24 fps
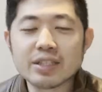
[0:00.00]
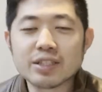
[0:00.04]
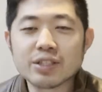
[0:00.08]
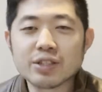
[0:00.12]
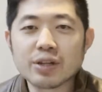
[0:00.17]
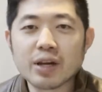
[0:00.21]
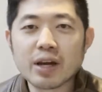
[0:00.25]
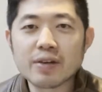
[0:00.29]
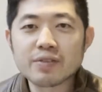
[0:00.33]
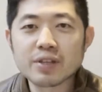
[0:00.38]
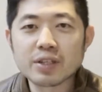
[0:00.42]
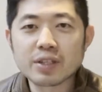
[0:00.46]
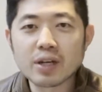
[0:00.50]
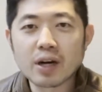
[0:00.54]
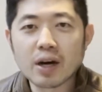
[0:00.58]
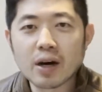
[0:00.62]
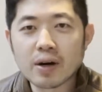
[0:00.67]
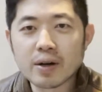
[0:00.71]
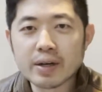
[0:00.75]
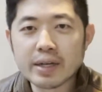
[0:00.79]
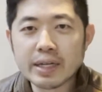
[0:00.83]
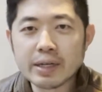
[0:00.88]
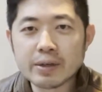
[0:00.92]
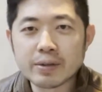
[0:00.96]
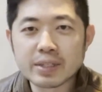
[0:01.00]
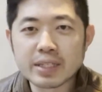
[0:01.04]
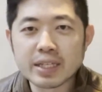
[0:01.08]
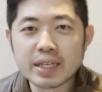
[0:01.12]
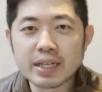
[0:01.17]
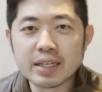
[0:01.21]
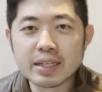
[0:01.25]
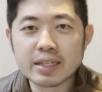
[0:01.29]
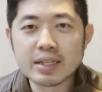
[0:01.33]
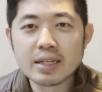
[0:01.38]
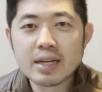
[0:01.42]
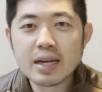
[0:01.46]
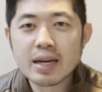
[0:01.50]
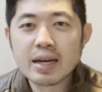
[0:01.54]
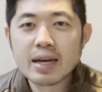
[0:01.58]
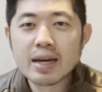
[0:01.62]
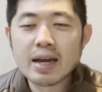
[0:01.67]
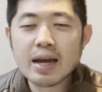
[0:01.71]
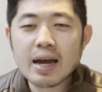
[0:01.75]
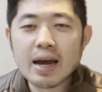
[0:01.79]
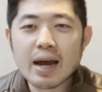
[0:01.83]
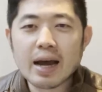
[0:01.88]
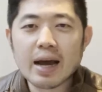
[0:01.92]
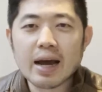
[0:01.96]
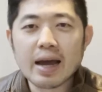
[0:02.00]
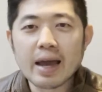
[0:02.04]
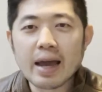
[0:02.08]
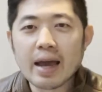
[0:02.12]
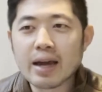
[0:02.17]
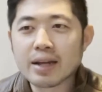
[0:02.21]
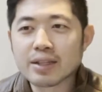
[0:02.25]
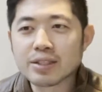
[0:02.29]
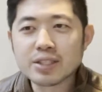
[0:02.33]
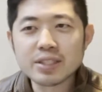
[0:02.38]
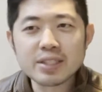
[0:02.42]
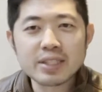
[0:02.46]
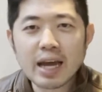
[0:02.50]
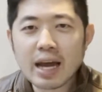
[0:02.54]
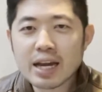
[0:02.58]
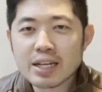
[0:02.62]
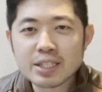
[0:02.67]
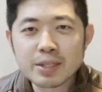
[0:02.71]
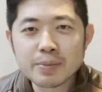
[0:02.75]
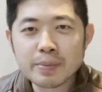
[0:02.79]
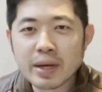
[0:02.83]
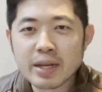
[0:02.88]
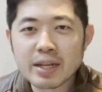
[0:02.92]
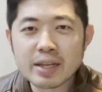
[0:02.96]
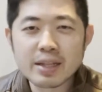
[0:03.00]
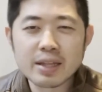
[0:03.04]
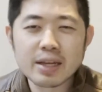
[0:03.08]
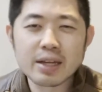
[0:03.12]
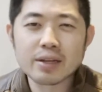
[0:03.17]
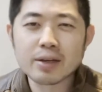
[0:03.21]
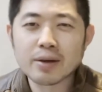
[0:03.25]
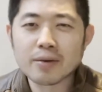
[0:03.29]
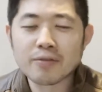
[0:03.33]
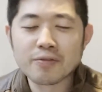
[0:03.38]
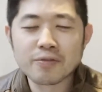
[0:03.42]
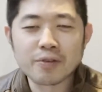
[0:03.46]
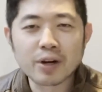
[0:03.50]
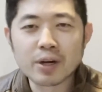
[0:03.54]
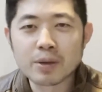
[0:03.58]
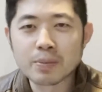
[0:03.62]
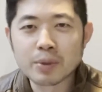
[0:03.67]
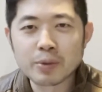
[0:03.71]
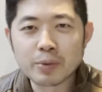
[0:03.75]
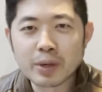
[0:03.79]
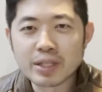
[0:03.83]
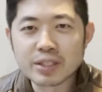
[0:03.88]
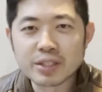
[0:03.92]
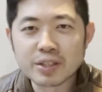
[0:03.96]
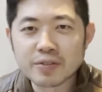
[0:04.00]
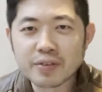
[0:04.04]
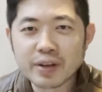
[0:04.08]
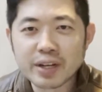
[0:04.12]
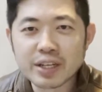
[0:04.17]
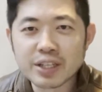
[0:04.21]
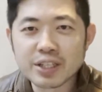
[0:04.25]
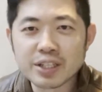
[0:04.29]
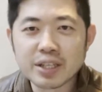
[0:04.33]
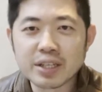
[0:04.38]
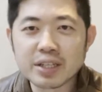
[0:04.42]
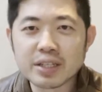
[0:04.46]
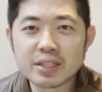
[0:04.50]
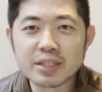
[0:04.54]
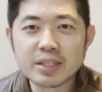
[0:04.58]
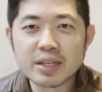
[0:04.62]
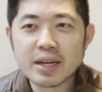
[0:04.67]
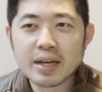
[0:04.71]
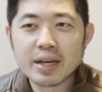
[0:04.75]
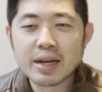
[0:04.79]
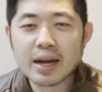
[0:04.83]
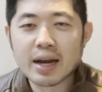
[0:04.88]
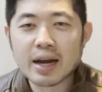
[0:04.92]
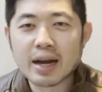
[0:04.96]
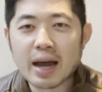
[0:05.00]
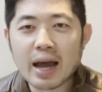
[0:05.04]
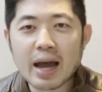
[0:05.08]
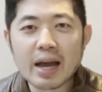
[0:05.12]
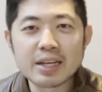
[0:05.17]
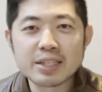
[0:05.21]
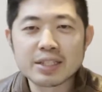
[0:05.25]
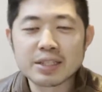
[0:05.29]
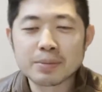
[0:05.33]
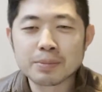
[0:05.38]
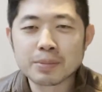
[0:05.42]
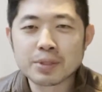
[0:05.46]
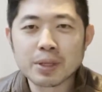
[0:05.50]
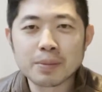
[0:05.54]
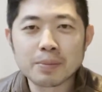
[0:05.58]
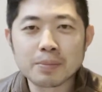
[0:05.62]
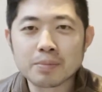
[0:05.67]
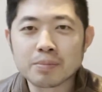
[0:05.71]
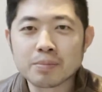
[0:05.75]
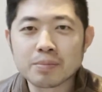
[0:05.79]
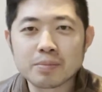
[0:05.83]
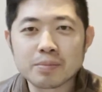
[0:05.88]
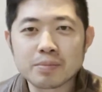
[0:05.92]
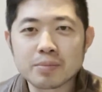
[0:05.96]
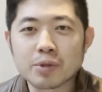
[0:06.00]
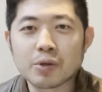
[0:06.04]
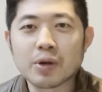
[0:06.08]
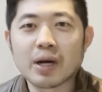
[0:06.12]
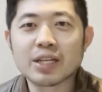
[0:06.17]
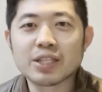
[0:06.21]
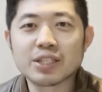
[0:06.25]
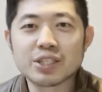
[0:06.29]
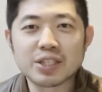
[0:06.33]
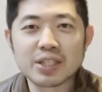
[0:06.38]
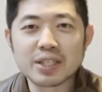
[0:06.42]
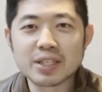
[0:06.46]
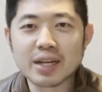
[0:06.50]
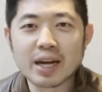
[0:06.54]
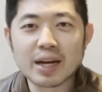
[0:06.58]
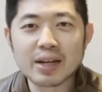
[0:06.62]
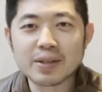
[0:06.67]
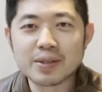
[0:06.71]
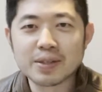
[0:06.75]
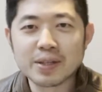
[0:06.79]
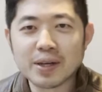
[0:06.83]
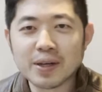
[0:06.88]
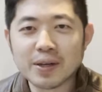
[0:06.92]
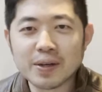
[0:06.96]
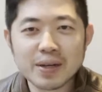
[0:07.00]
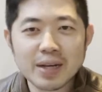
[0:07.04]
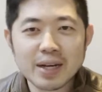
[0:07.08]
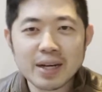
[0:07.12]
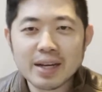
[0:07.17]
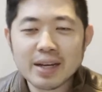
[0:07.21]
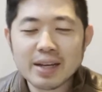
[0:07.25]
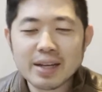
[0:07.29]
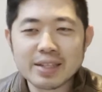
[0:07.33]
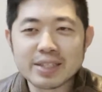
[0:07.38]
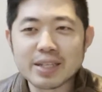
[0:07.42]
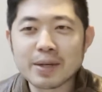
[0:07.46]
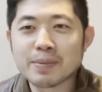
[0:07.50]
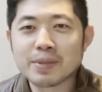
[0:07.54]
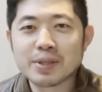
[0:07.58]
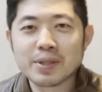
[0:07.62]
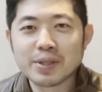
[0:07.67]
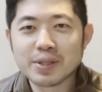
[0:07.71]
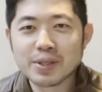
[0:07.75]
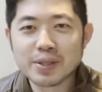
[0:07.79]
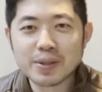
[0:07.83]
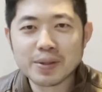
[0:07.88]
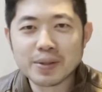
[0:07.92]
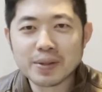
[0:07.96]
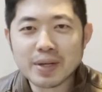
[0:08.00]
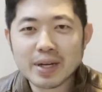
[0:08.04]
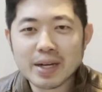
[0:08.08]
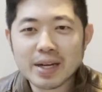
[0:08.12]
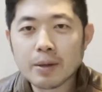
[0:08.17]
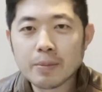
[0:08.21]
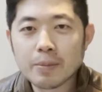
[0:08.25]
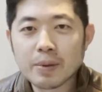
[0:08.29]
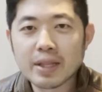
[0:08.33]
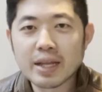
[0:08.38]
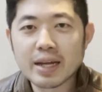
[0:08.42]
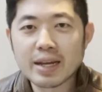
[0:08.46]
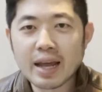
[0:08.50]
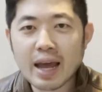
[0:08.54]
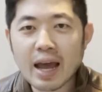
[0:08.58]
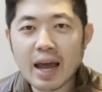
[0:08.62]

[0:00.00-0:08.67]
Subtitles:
you have to call Hilton and just ask them anything, confirm a reservation, ask them some question, I don't know. It's up to you. But then